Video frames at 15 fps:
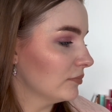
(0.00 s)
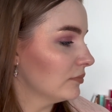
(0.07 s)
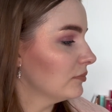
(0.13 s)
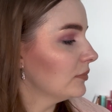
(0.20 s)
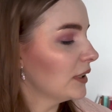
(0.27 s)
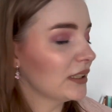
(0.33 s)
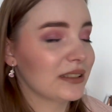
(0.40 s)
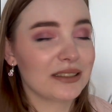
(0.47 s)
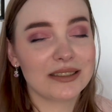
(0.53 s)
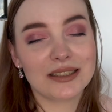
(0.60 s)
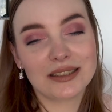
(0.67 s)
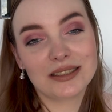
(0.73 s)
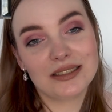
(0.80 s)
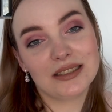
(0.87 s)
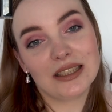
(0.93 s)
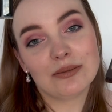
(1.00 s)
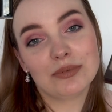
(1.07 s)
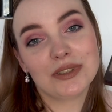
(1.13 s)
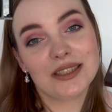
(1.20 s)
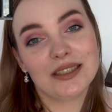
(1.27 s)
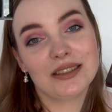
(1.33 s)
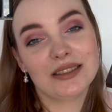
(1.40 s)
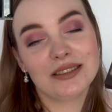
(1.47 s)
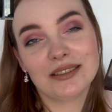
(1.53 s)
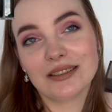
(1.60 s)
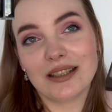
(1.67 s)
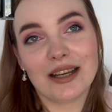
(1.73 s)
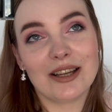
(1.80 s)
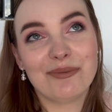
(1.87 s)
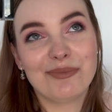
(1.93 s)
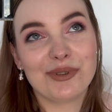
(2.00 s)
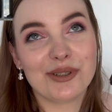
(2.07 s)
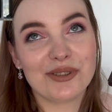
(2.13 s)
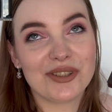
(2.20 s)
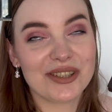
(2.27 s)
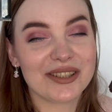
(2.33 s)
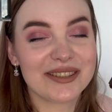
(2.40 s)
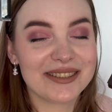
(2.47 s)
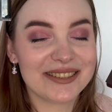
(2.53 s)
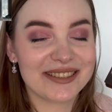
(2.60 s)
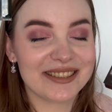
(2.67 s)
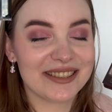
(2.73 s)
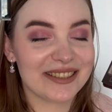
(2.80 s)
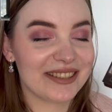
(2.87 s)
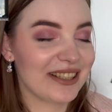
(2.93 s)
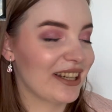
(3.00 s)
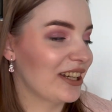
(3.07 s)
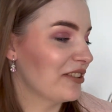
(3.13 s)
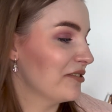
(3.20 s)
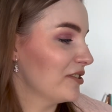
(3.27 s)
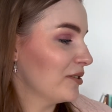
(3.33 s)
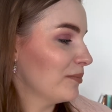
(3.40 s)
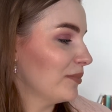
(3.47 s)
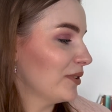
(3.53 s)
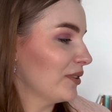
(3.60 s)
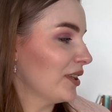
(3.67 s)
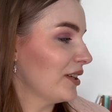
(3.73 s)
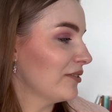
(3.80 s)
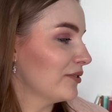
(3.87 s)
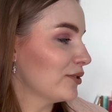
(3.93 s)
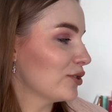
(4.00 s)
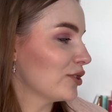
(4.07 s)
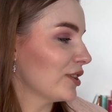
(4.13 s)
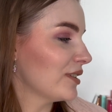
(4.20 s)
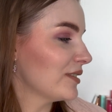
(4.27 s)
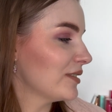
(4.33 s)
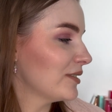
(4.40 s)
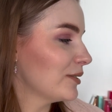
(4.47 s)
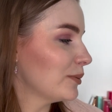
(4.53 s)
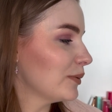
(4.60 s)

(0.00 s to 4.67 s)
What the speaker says: by the next update, I predict that I will be left just